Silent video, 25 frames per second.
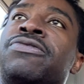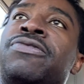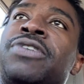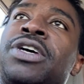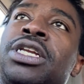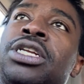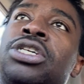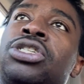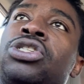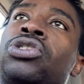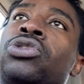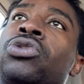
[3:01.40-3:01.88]

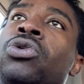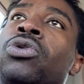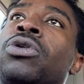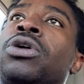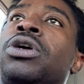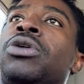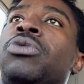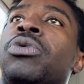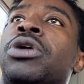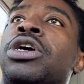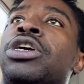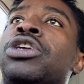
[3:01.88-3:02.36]
villain
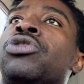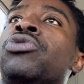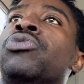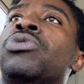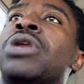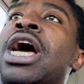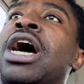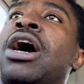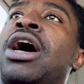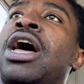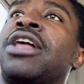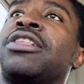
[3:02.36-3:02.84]
story where you
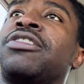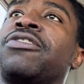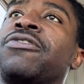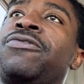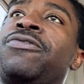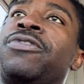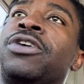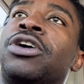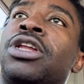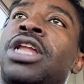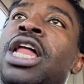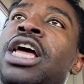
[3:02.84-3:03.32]
now have
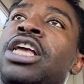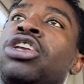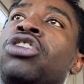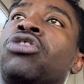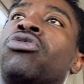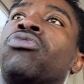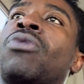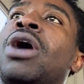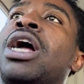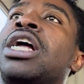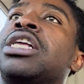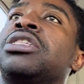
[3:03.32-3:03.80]
to feel like
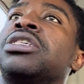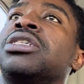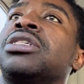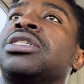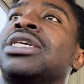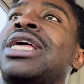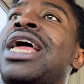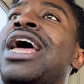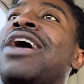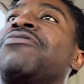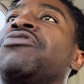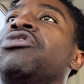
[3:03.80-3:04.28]
you're righteous
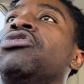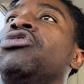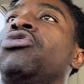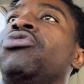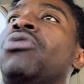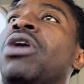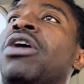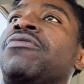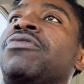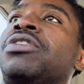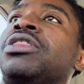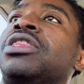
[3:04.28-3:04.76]
and have to
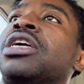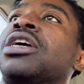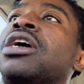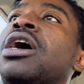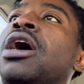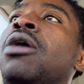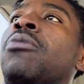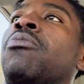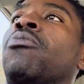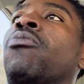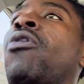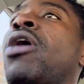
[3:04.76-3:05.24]
do everything
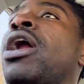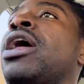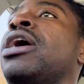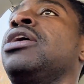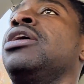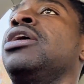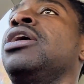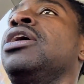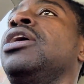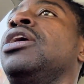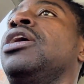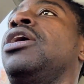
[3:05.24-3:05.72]
upright
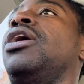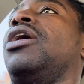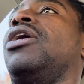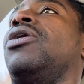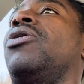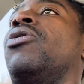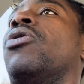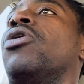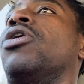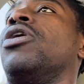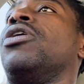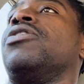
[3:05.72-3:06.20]

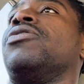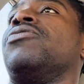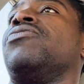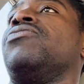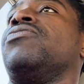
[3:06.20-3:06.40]
or